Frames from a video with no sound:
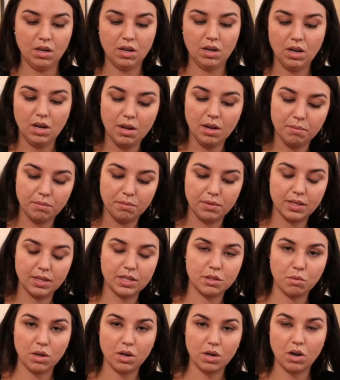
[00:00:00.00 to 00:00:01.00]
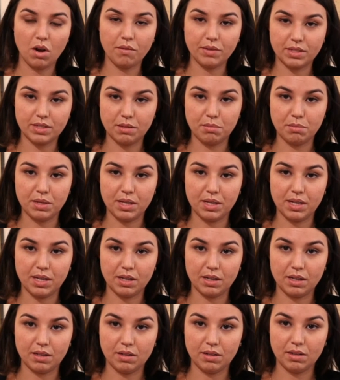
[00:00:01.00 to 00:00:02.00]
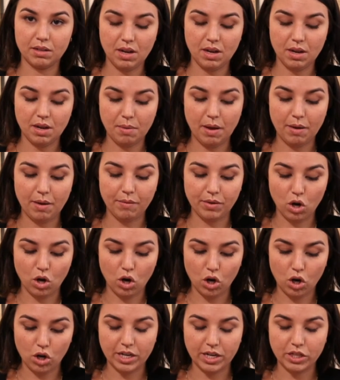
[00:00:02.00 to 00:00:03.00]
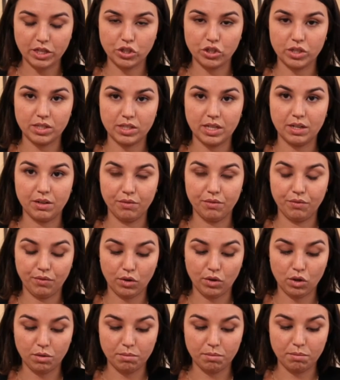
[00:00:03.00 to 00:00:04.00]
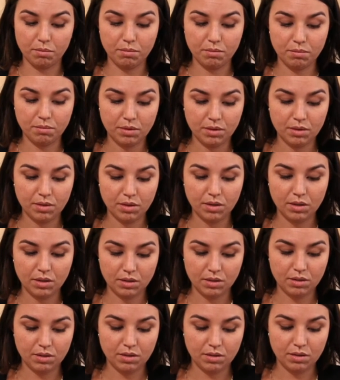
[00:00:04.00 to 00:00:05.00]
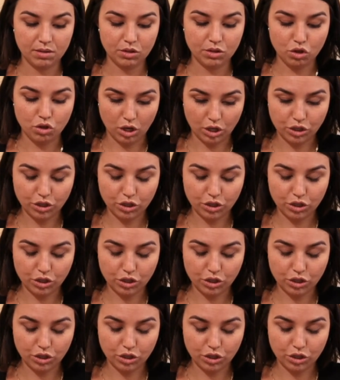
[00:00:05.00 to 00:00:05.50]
This one obviously being having hard edges and a firm structure to